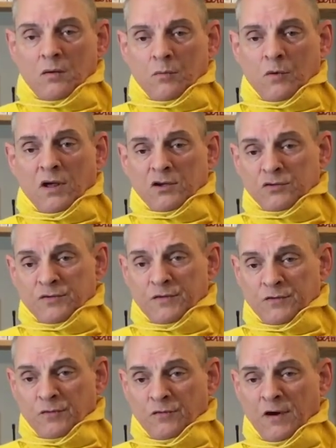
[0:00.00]
we're not using
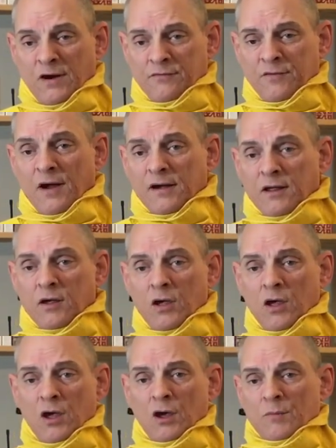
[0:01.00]
this for firefighting,
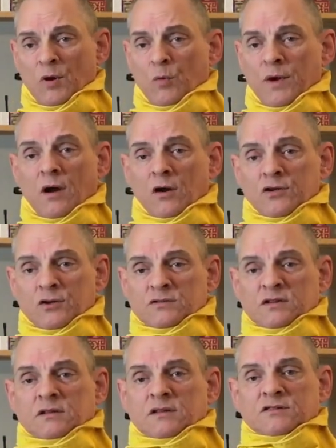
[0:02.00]
but we are
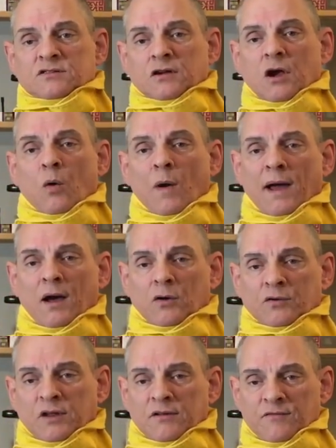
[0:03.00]
using this to go
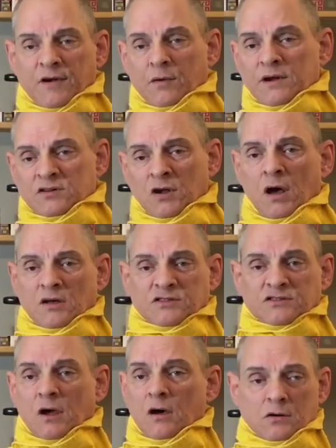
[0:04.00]
out in very tall
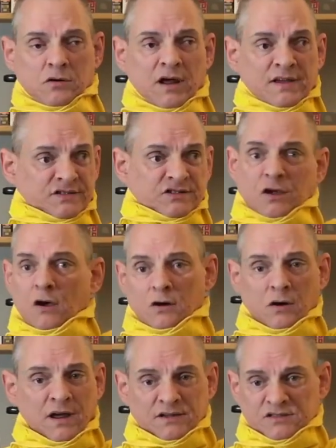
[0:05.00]

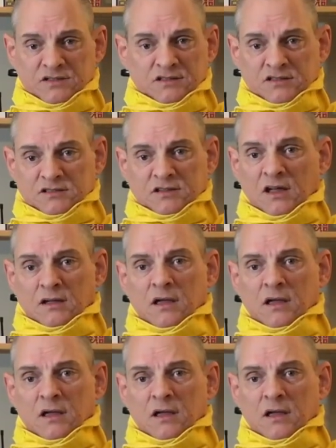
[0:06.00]
sawgrass that's